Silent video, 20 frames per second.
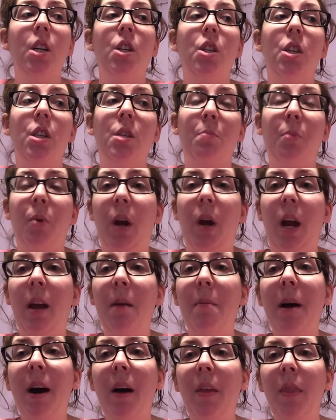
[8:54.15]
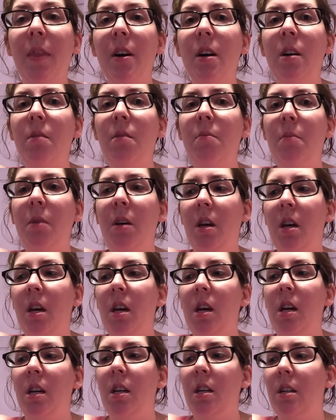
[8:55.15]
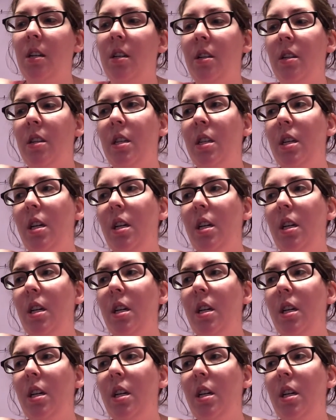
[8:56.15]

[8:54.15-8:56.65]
just pray about them and